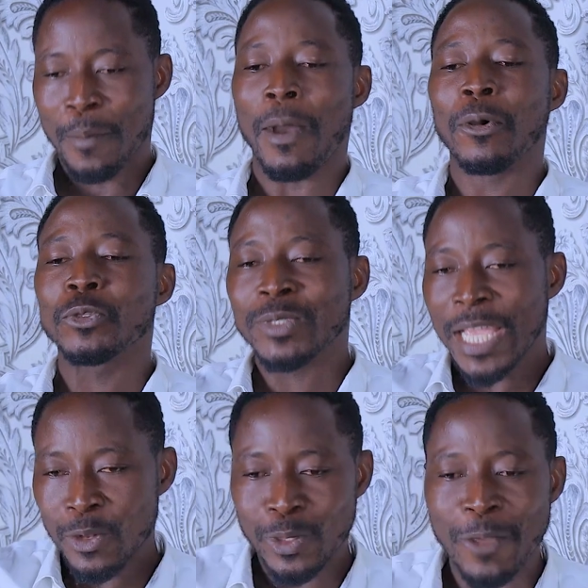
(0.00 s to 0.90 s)
want
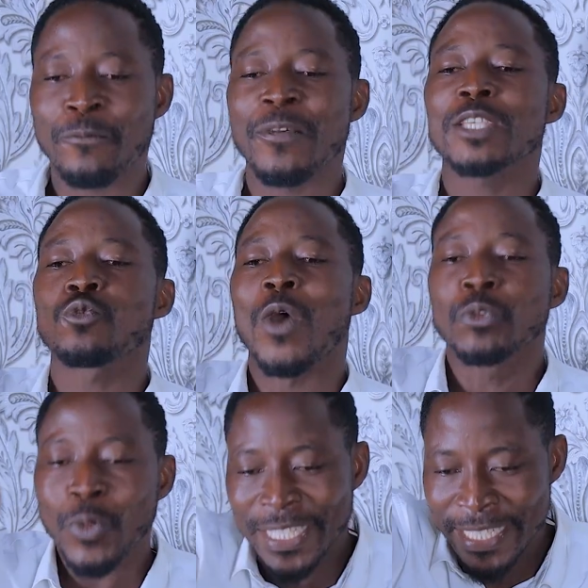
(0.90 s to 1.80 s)
to tell you the first
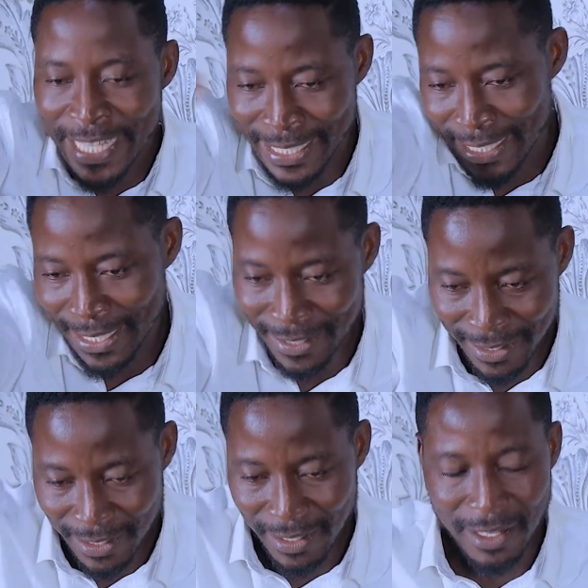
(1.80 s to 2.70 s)
120 days.
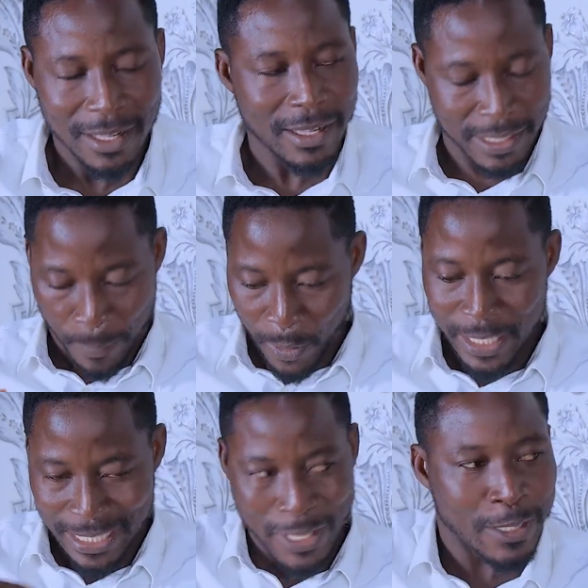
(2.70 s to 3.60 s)
The
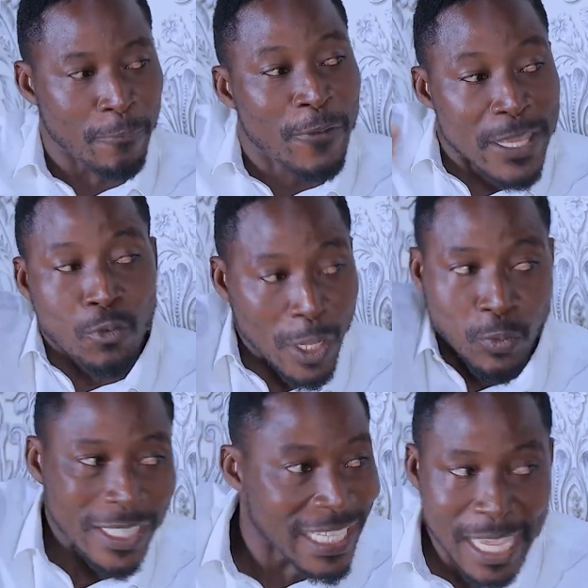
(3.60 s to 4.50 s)
policy is the first
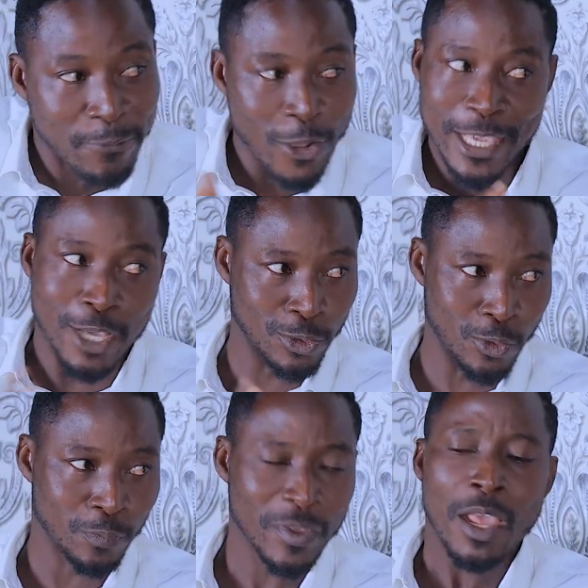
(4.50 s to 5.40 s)
120 near 4 years
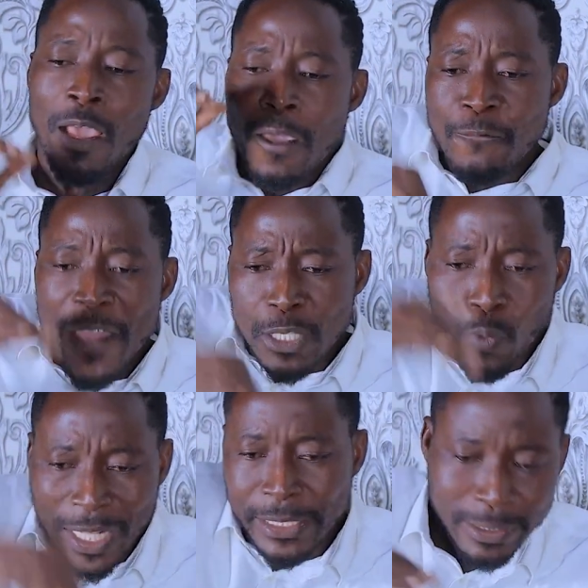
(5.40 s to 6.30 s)
ago. First
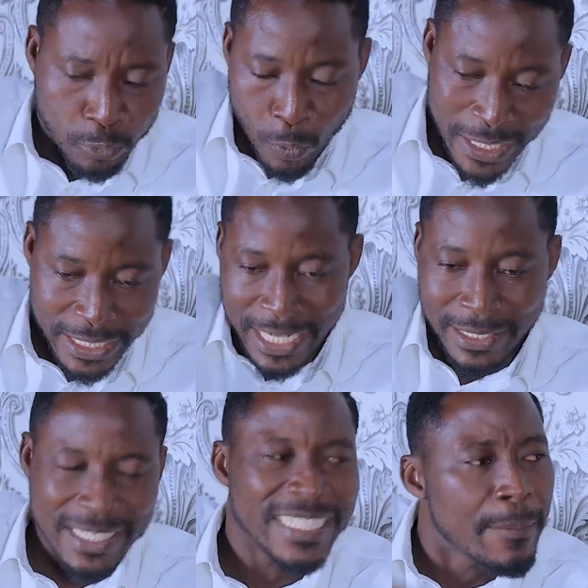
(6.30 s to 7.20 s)
120
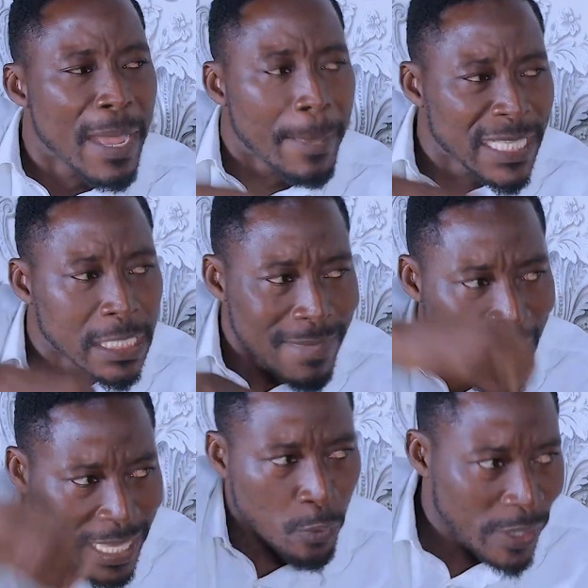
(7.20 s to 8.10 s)
days. Nyama e beti
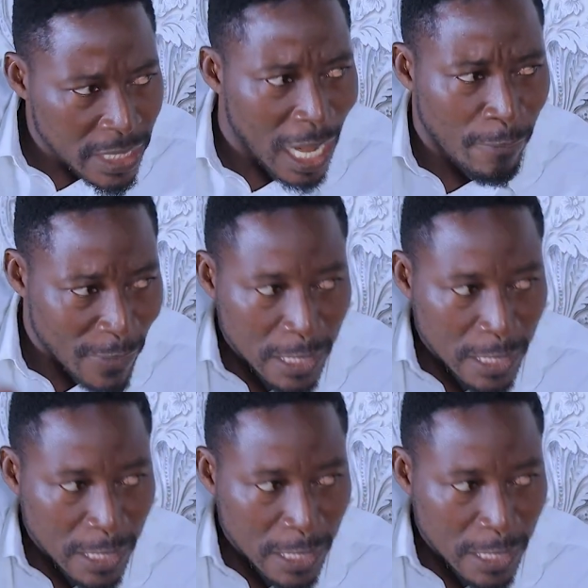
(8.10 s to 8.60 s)
nyaa ye within that